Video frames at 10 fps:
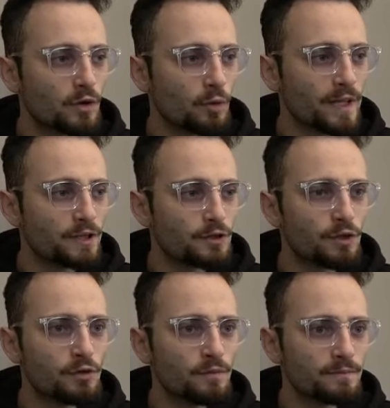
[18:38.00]
Queen E
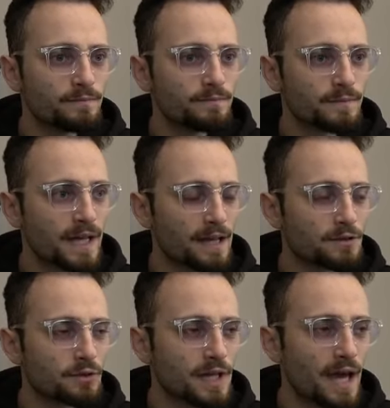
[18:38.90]
two,
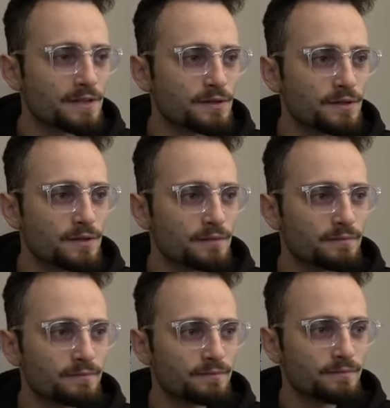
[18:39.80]
castles, castles.
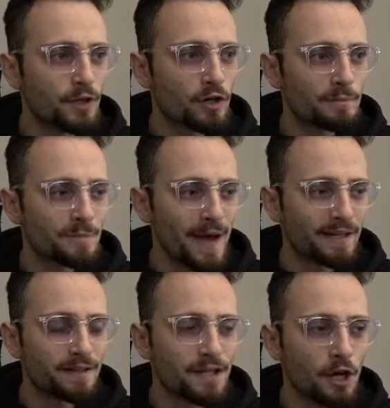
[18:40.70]
Here comes
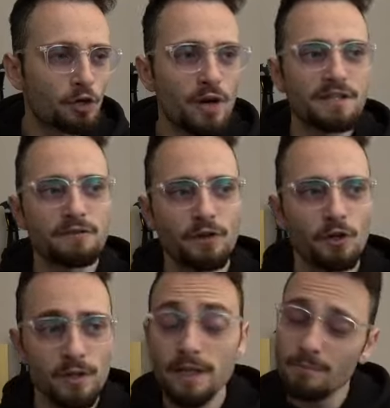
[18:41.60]
Magnus, aggressive
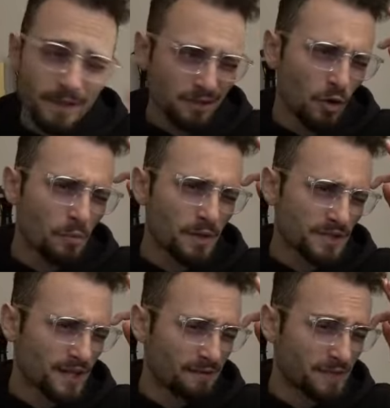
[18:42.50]
early, but normal
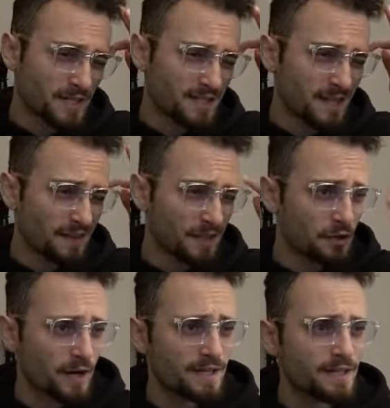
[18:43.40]
stuff. This is nothing
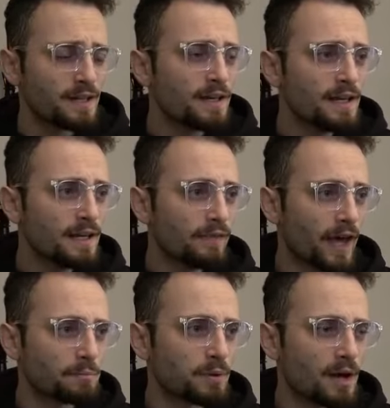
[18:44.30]
crazy.
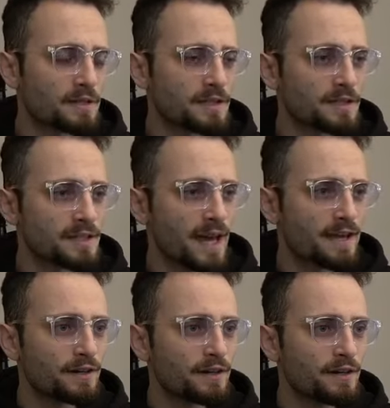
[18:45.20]
Knight blocks the
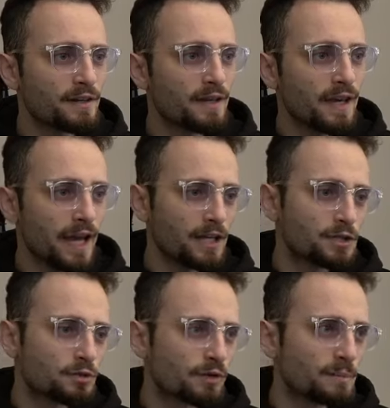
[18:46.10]
center.
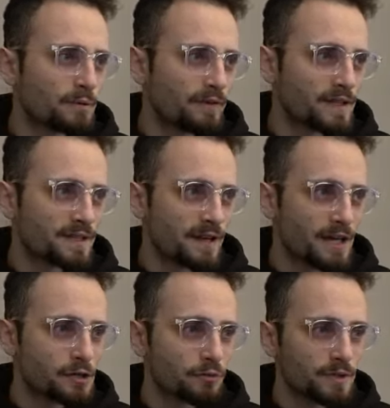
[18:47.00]
H three prevents the
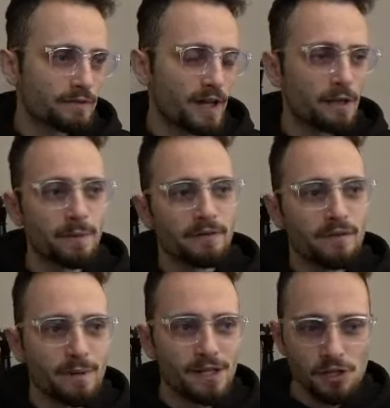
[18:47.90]
natural development of the
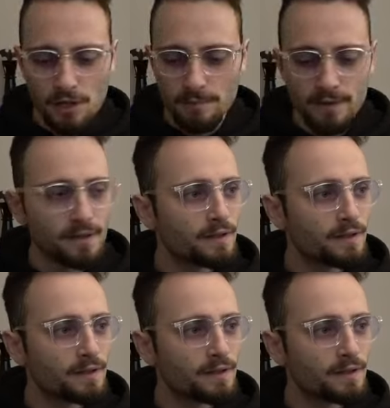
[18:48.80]
bishop.